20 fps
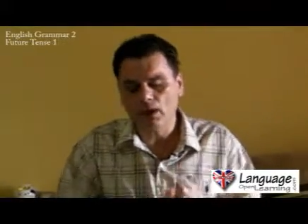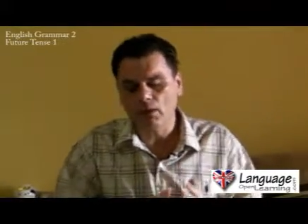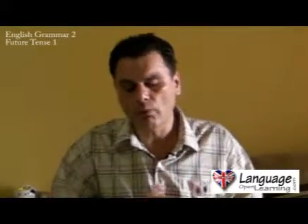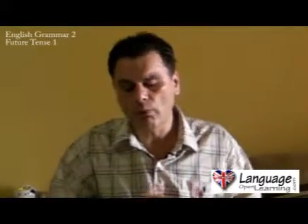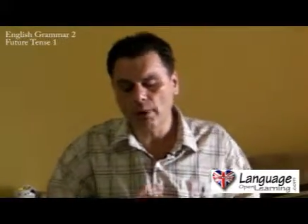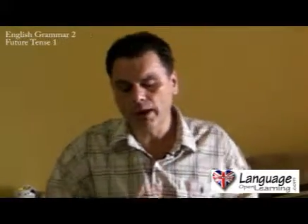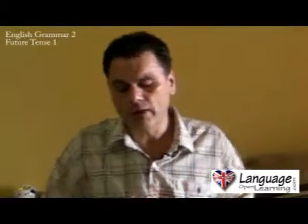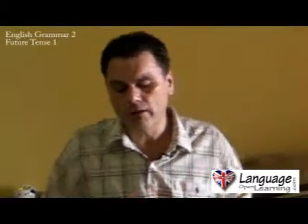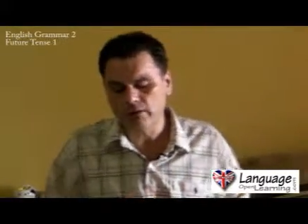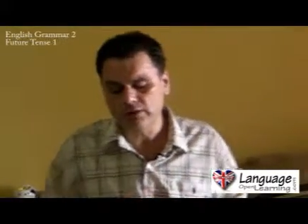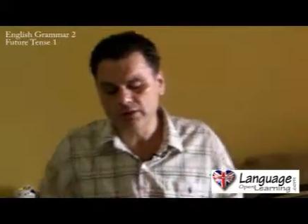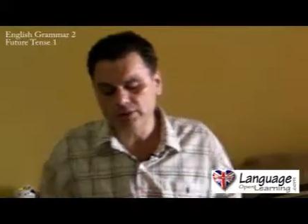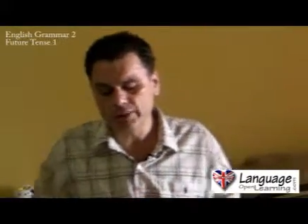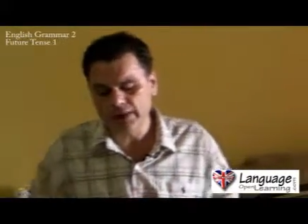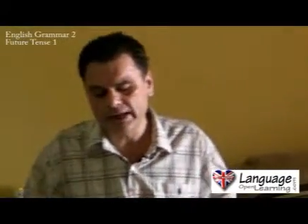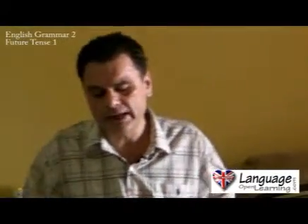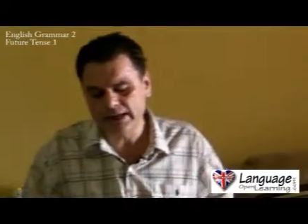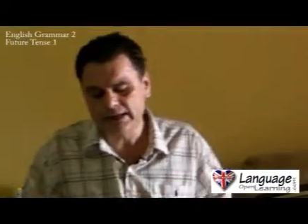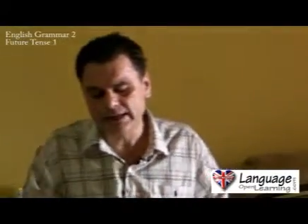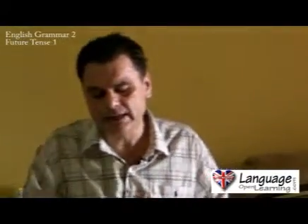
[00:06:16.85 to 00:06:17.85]
Well, it's
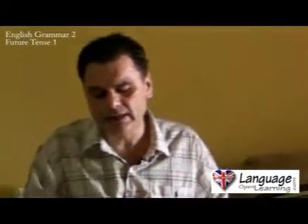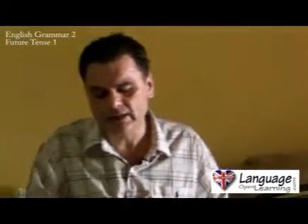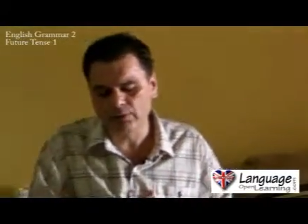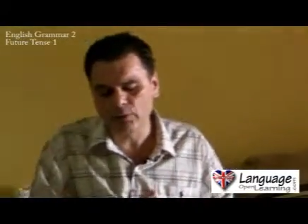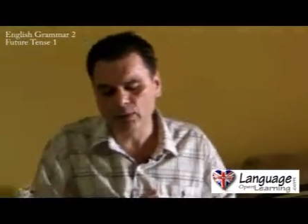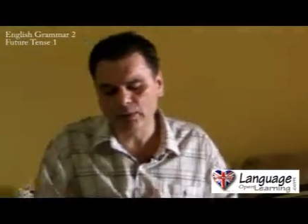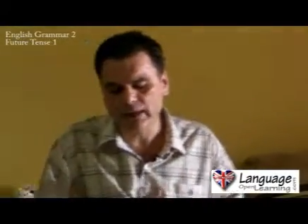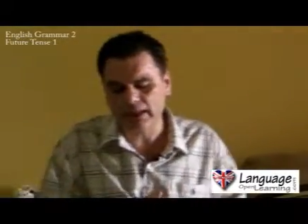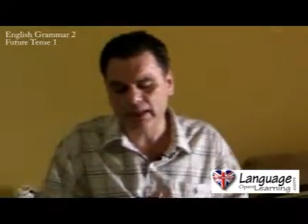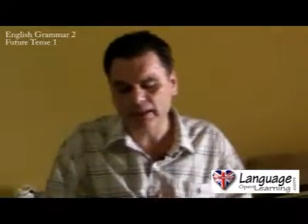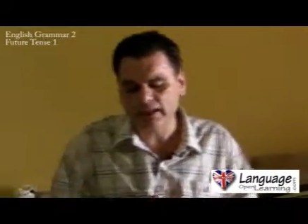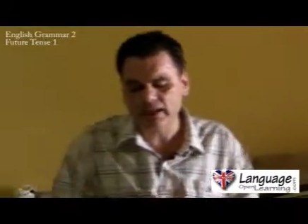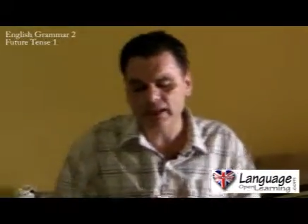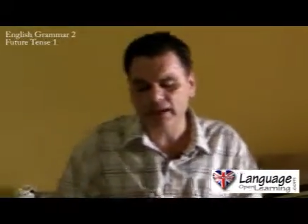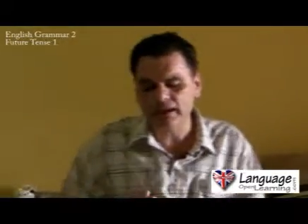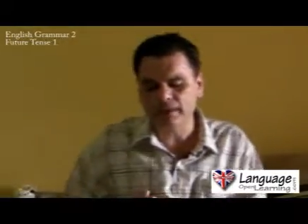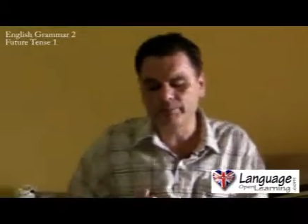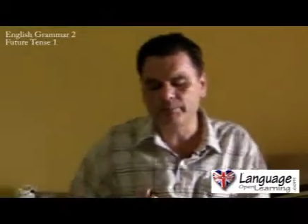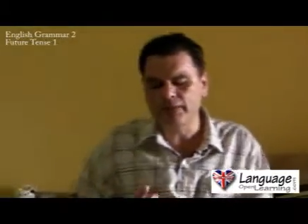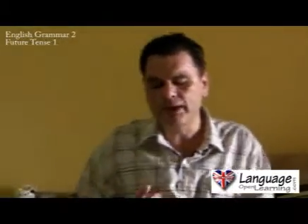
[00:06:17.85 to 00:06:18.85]
quite easy.
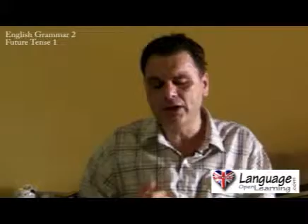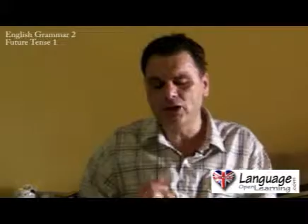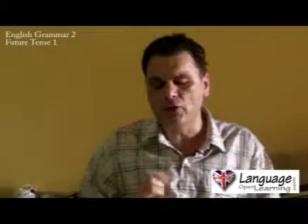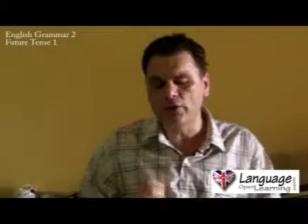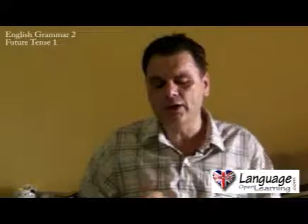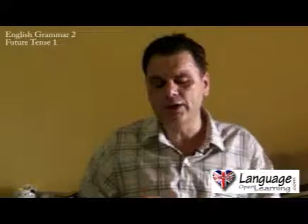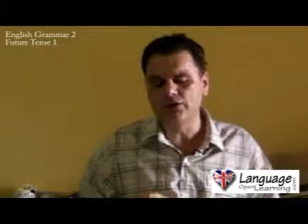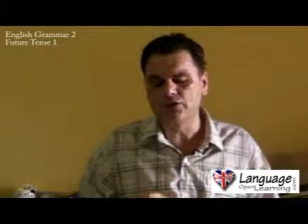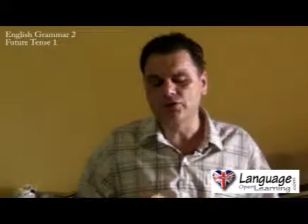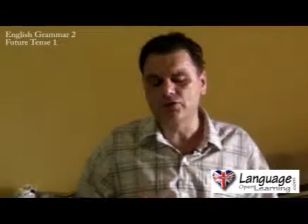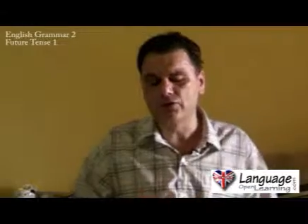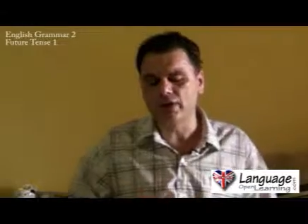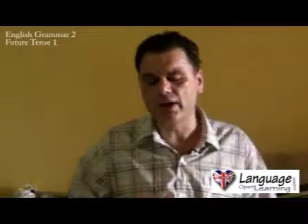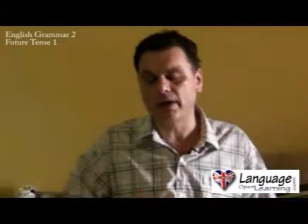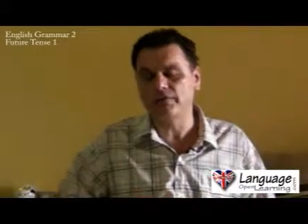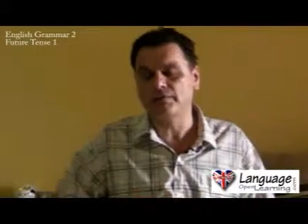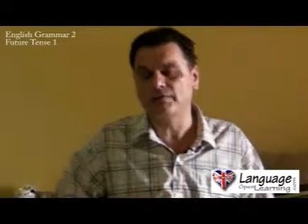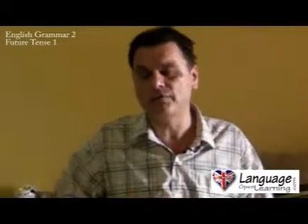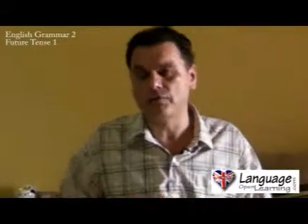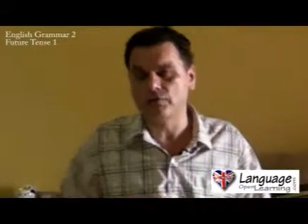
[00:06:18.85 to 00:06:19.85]
The be going to
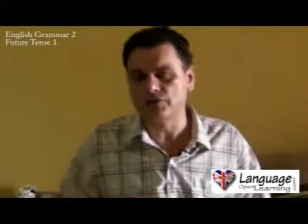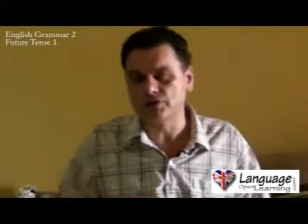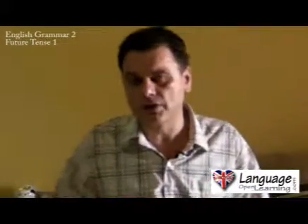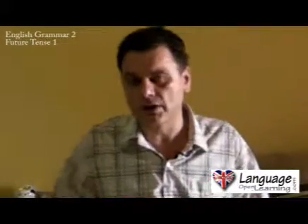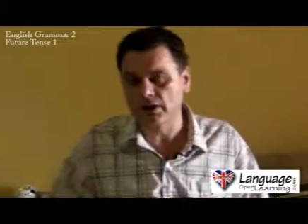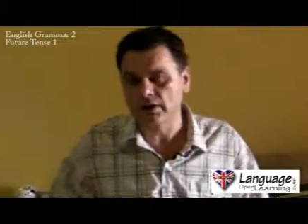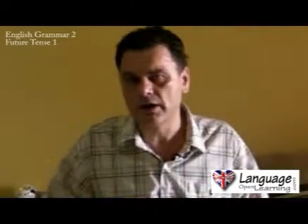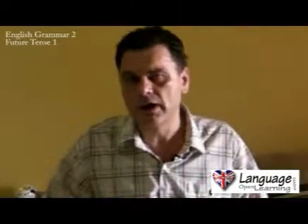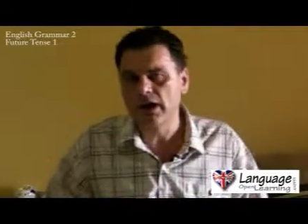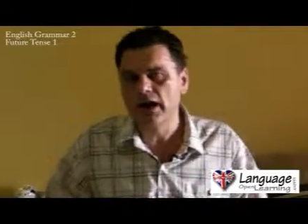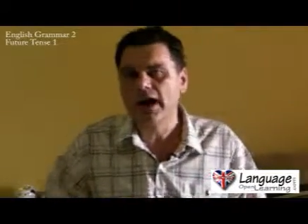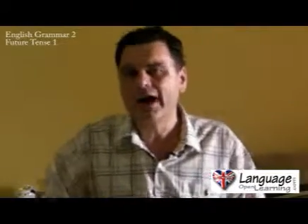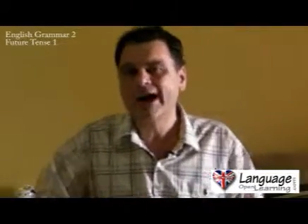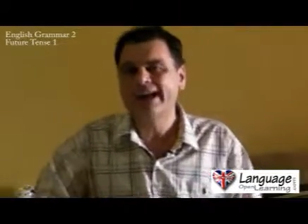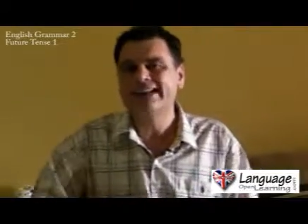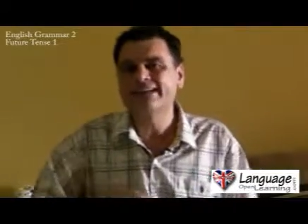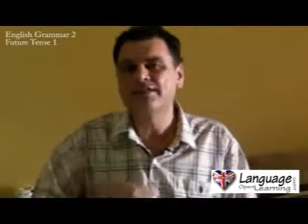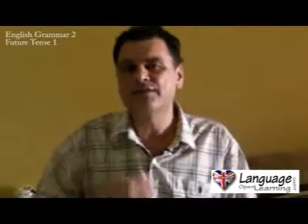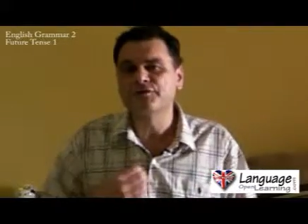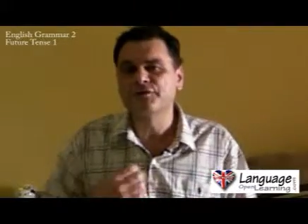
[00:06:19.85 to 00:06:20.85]
in future
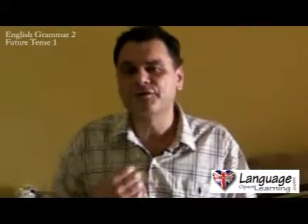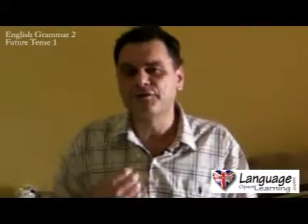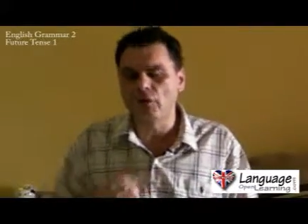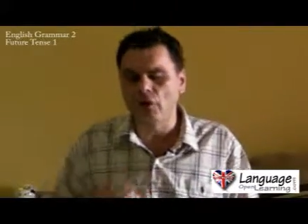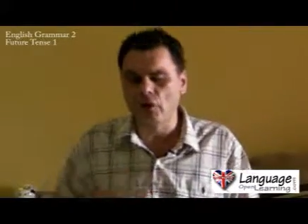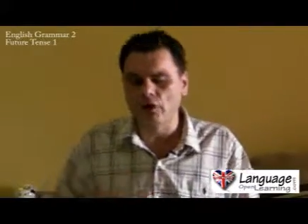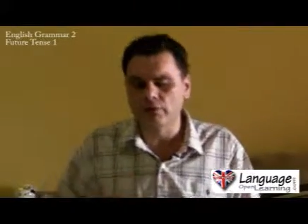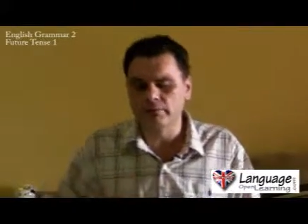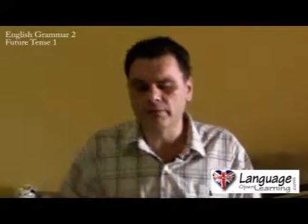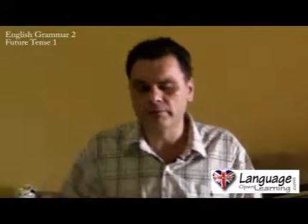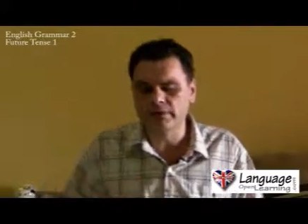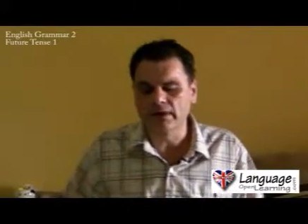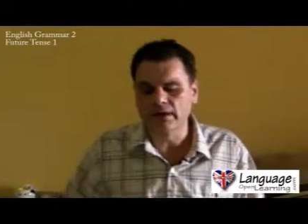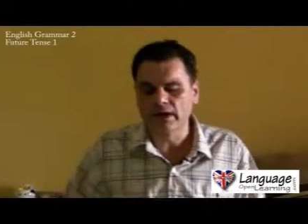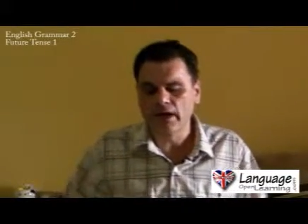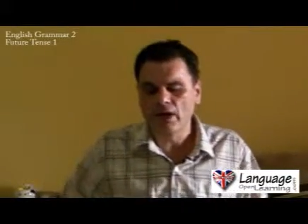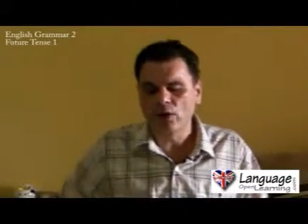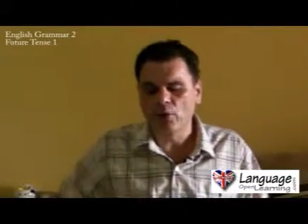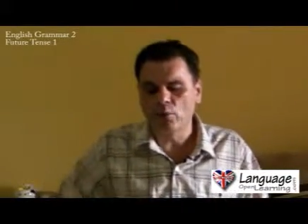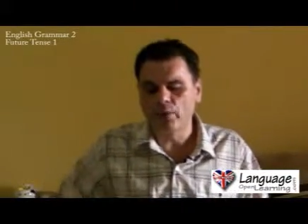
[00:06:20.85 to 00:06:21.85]
is formed
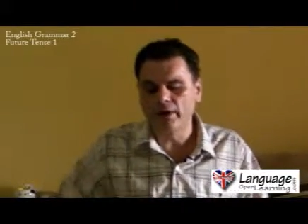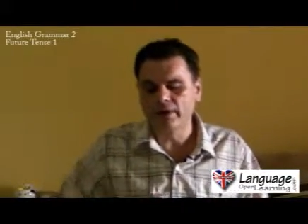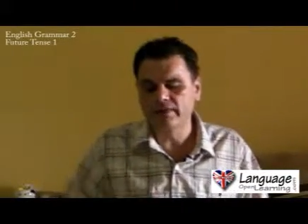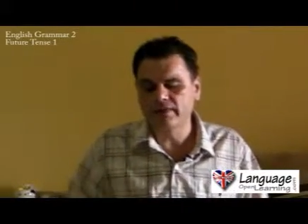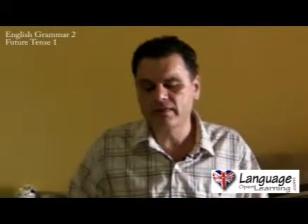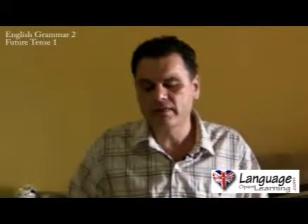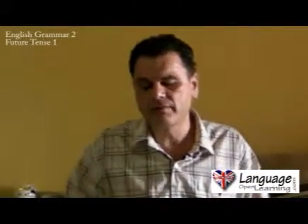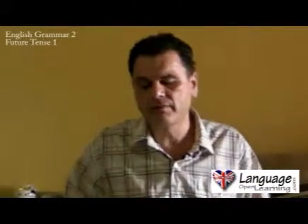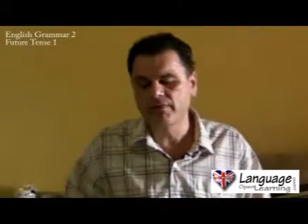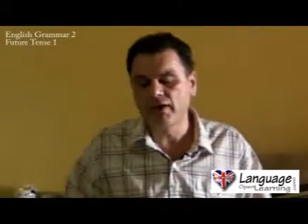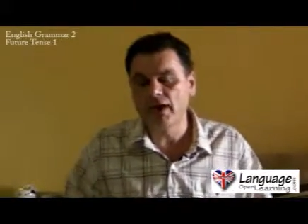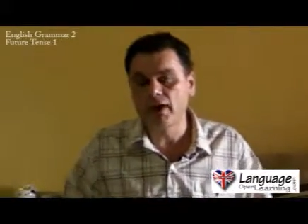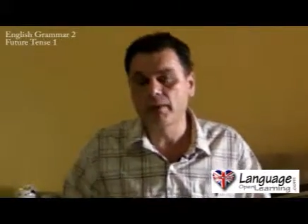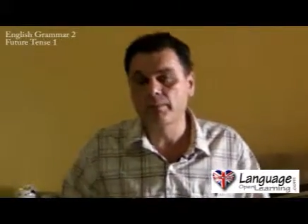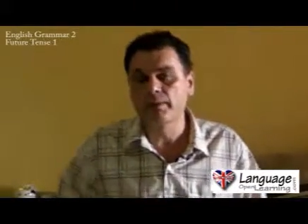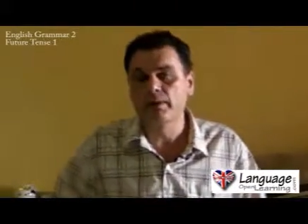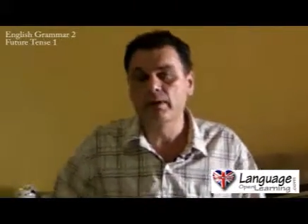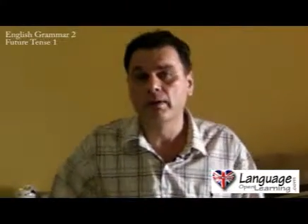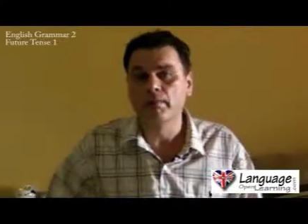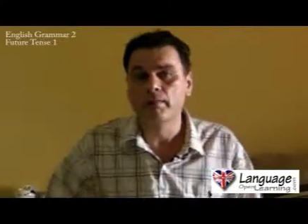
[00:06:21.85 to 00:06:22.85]
with the
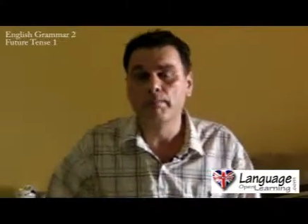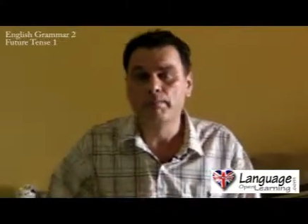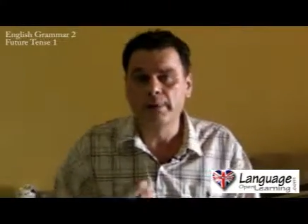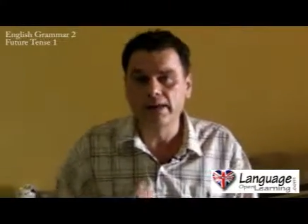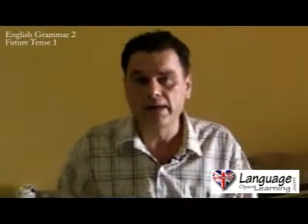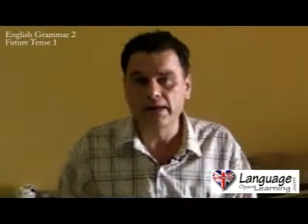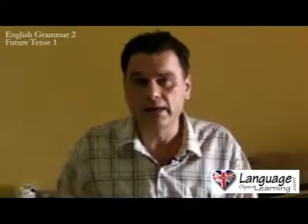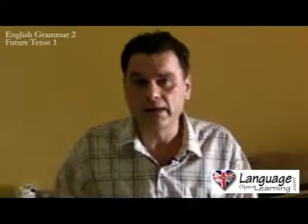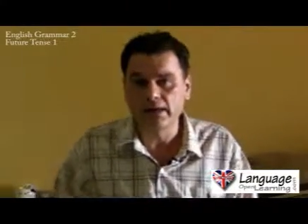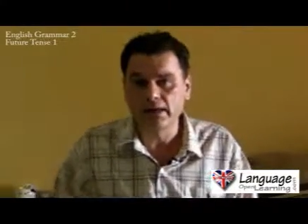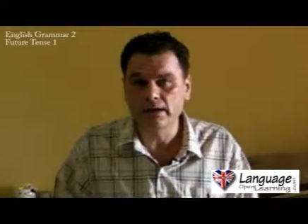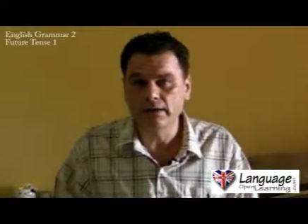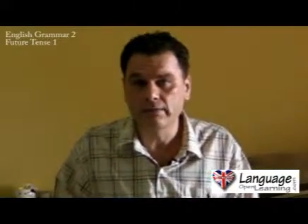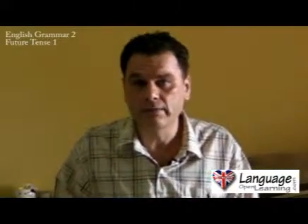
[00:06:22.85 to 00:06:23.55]
verb be